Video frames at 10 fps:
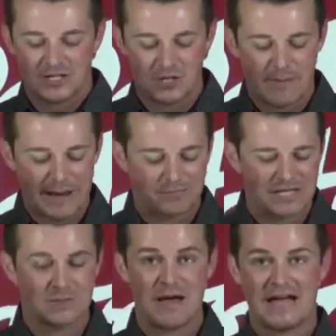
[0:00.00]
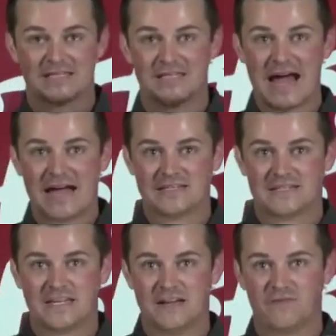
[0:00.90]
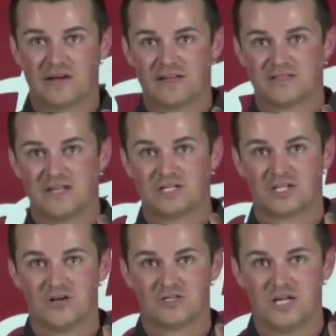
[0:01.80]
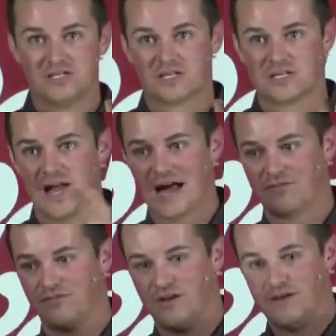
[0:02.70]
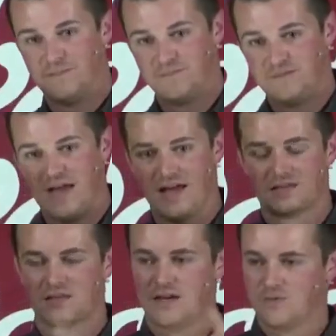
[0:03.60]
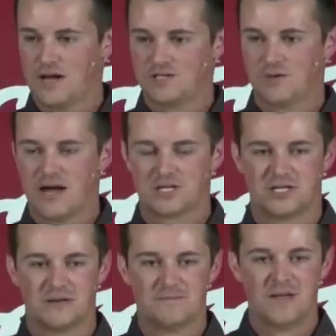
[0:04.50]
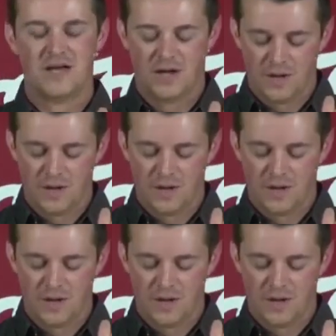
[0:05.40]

So, baptism has that significance that it shows Jesus' life, death, and resurrection.